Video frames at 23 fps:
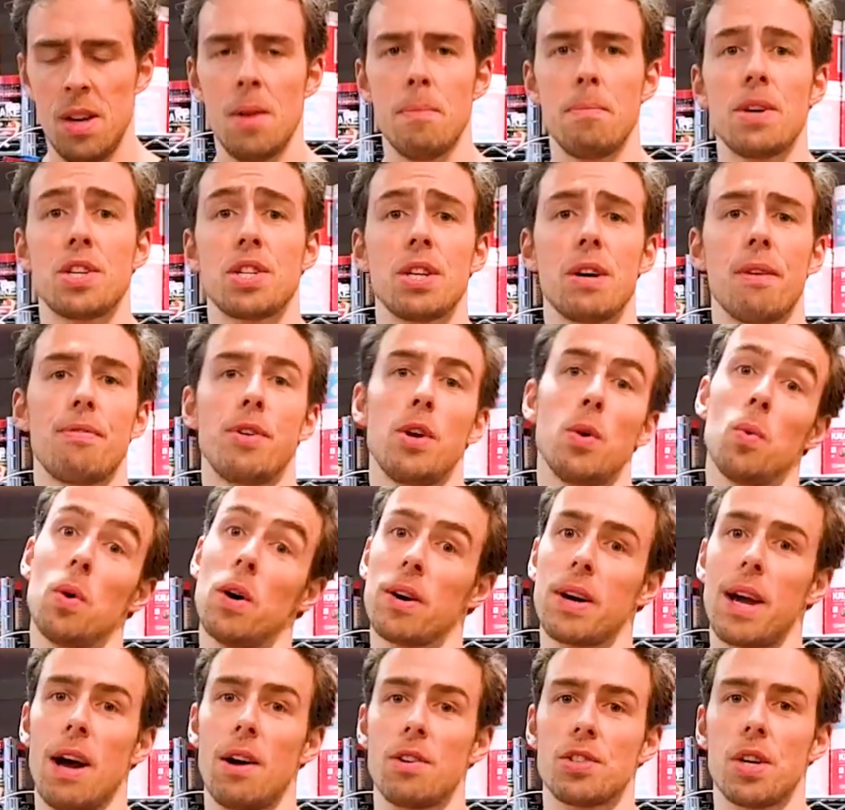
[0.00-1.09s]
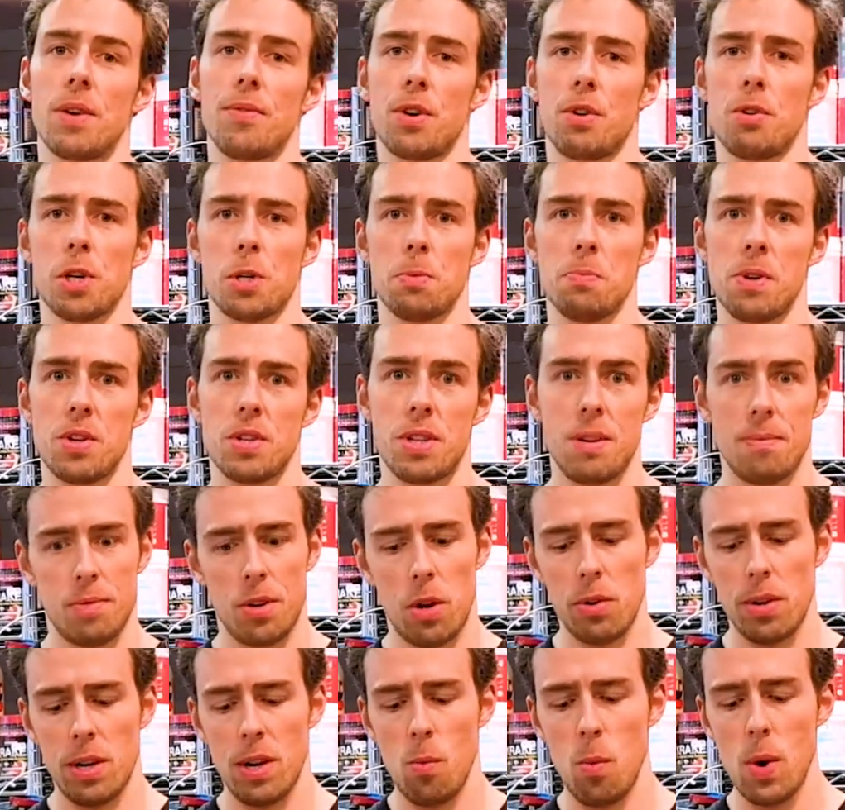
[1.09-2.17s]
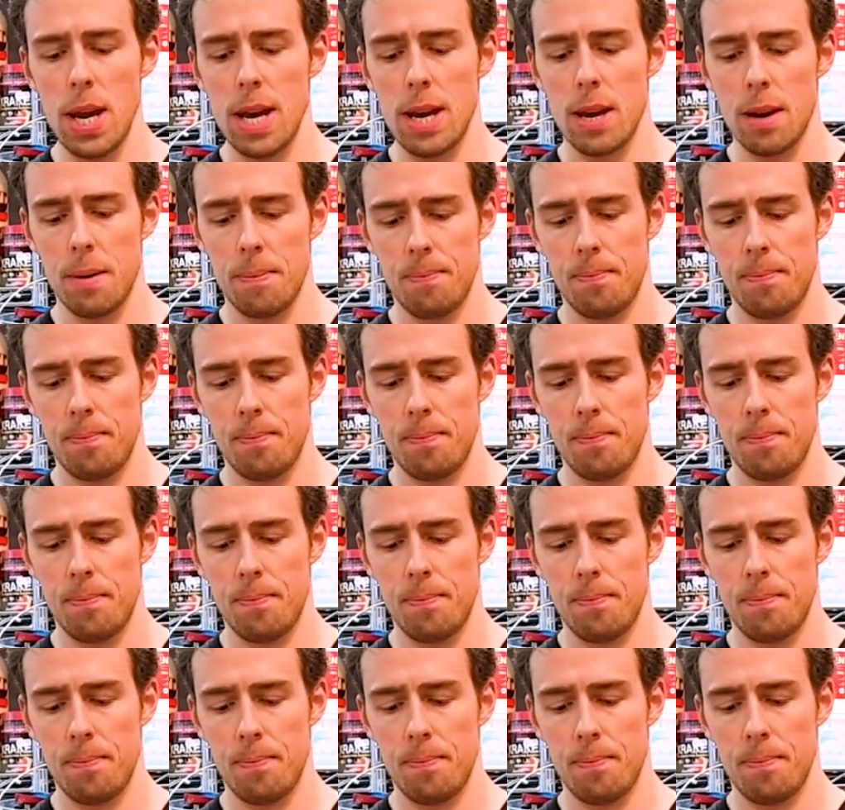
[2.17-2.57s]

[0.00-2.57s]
Missing a few workouts over Christmas, I'm totally weak.